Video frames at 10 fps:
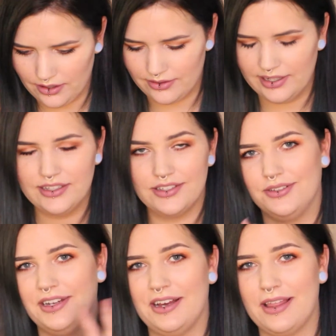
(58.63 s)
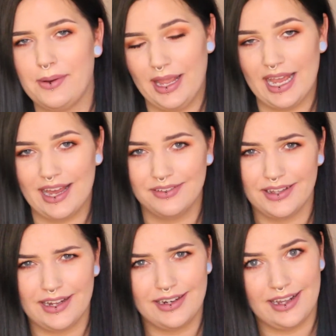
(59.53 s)
Alright, so now that we have
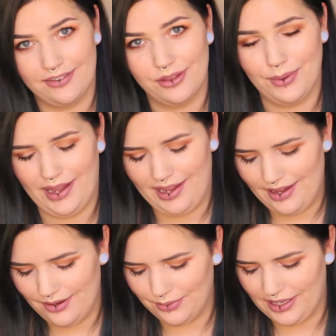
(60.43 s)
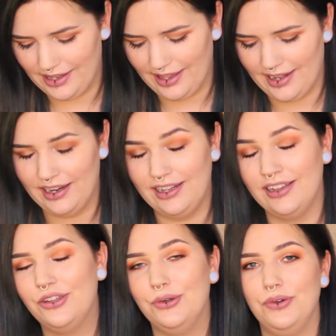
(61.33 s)
that out of the way, we can get
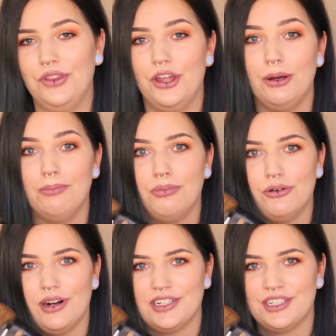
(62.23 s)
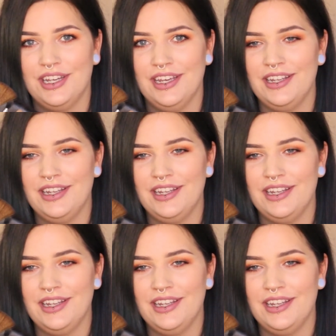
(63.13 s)
into the brush kit.